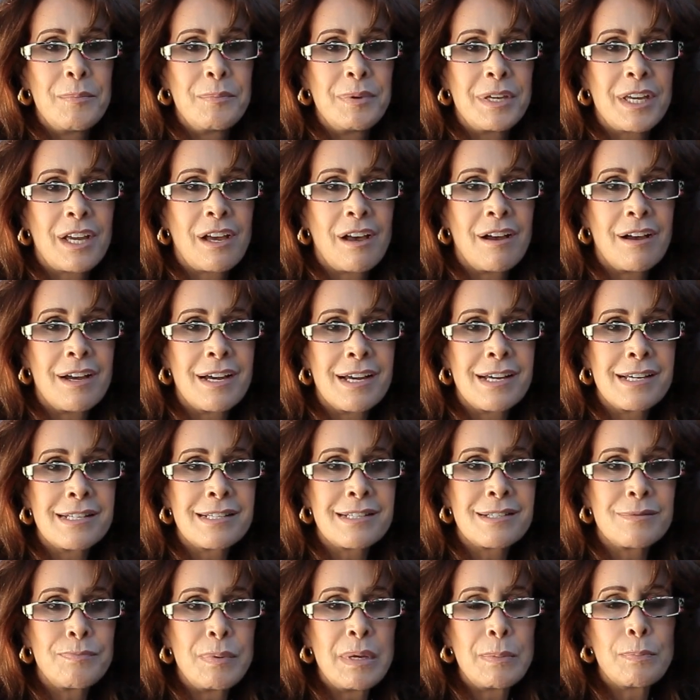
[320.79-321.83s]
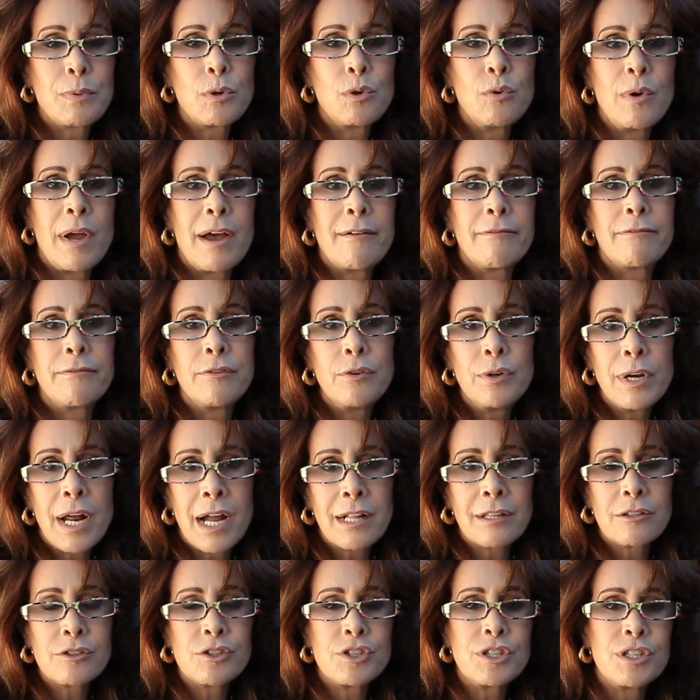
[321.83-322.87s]
because people who have food
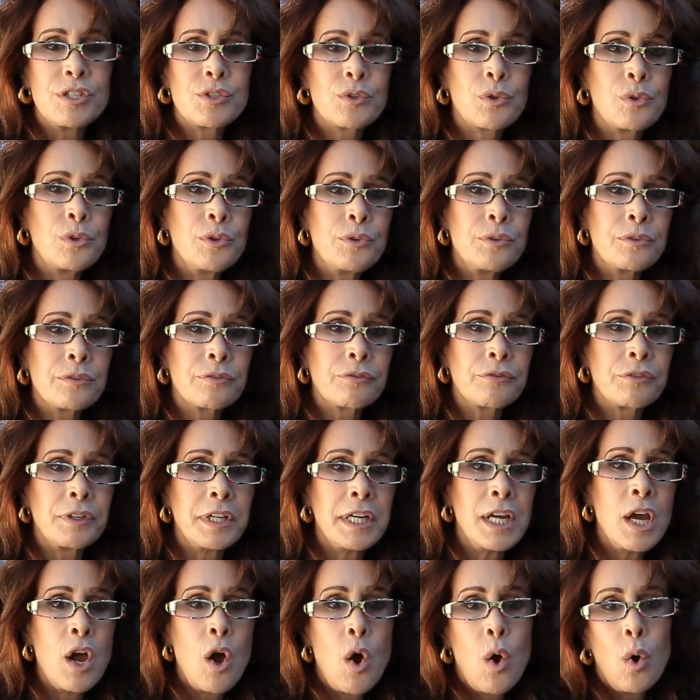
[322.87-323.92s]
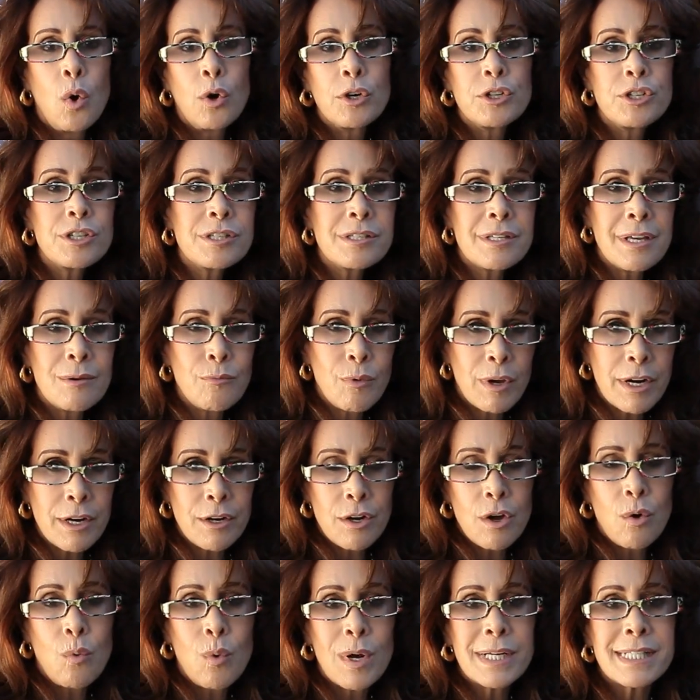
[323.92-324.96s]
allergies, gluten-free, or just they want to
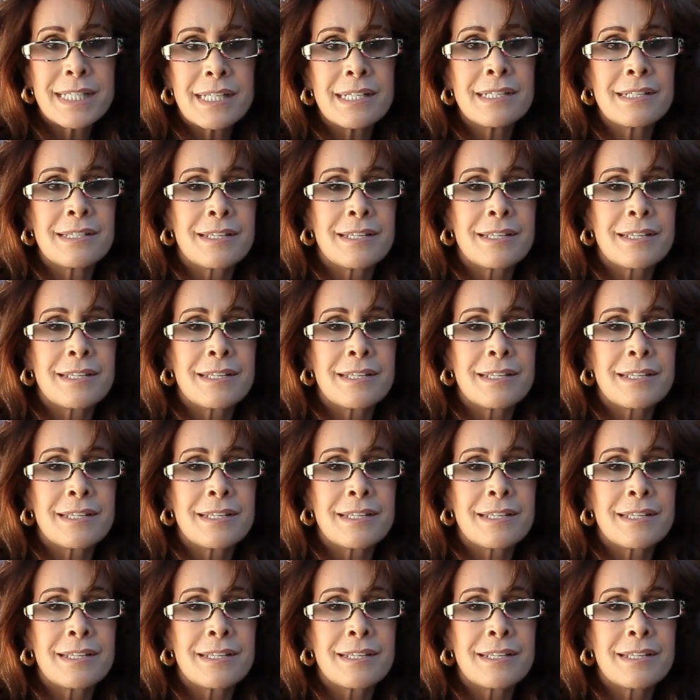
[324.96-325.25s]
know what's in